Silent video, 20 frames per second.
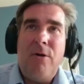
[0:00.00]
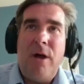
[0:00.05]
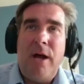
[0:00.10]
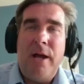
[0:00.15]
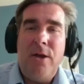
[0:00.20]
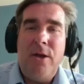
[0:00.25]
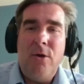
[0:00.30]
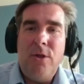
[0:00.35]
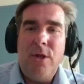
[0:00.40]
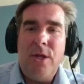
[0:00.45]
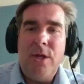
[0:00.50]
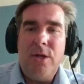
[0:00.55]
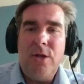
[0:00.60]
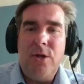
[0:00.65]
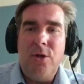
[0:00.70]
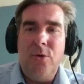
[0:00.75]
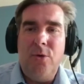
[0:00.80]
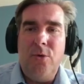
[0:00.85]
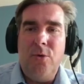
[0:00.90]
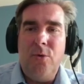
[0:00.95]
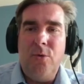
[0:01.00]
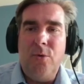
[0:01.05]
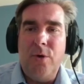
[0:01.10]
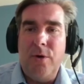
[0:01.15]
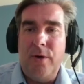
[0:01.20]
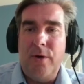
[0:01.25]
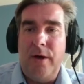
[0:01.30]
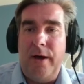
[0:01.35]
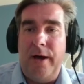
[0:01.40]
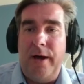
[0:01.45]
I know that you
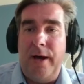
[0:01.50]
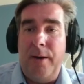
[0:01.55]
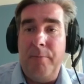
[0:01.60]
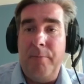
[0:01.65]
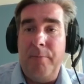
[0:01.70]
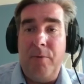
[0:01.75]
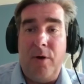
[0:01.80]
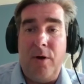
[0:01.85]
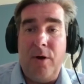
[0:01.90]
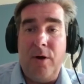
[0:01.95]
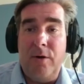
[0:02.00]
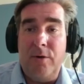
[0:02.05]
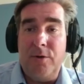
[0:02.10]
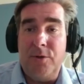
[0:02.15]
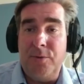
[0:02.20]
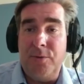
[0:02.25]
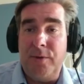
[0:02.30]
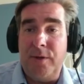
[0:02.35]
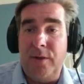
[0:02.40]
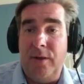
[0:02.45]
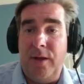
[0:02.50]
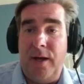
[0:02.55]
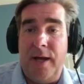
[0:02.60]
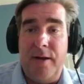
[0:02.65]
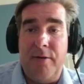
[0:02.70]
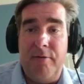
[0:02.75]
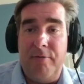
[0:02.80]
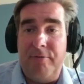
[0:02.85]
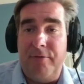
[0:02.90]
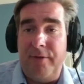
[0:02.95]
are doing a lot
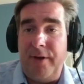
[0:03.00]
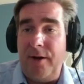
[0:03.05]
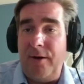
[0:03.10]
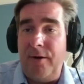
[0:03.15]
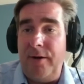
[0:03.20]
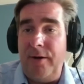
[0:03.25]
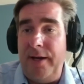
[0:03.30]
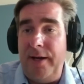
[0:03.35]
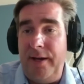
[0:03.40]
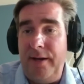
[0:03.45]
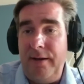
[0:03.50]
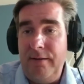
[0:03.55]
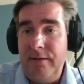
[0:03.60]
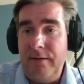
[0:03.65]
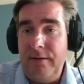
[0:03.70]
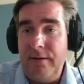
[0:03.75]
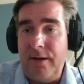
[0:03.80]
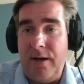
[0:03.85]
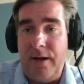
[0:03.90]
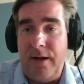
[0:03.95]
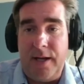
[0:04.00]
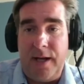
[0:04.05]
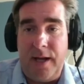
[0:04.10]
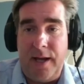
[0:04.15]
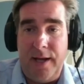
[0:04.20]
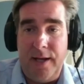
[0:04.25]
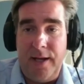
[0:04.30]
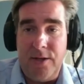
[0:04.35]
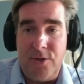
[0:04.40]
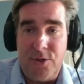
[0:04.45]
of very cutting
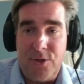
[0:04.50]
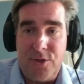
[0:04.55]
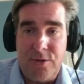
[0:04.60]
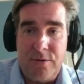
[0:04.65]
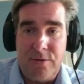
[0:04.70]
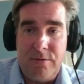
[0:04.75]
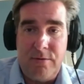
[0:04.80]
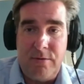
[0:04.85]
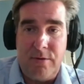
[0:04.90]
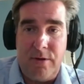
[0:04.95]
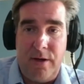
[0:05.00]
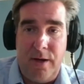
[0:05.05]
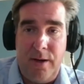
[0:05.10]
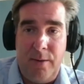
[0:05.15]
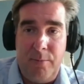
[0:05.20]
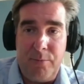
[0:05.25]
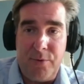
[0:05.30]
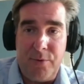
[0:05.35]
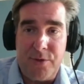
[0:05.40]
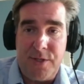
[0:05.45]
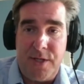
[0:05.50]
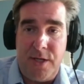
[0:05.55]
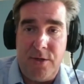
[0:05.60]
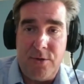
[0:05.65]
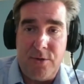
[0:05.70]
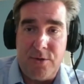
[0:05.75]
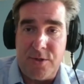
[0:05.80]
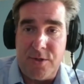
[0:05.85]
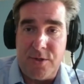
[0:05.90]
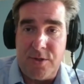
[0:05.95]
edge
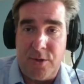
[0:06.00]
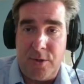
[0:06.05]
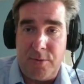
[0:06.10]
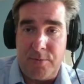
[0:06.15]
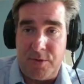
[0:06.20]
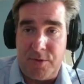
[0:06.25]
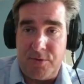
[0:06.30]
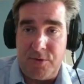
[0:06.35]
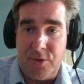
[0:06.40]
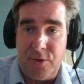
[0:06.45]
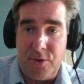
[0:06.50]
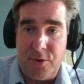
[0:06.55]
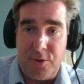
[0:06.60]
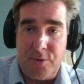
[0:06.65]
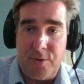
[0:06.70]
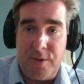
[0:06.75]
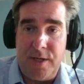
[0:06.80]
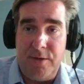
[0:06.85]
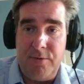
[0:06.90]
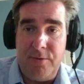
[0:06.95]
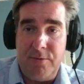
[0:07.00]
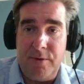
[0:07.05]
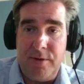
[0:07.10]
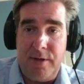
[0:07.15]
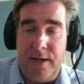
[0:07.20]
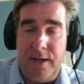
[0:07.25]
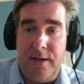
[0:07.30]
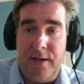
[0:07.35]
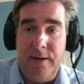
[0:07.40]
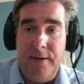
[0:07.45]
procedures in terms of surgery
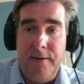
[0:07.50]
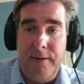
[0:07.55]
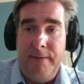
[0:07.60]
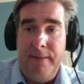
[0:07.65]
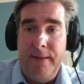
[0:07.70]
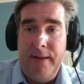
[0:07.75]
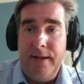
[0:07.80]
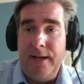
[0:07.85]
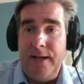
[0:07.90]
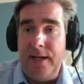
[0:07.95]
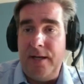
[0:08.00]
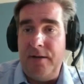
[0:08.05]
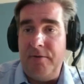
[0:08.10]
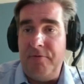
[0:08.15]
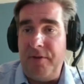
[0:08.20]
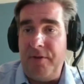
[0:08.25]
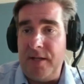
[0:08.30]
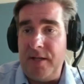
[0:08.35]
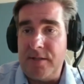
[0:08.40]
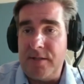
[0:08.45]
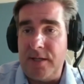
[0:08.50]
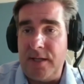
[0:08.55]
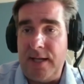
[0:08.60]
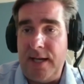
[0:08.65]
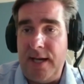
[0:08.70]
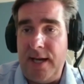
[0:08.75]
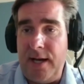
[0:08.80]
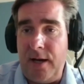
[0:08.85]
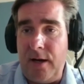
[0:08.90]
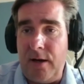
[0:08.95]
and advancing
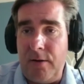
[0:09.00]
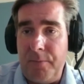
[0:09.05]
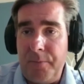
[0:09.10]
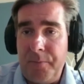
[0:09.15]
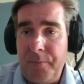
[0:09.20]
care.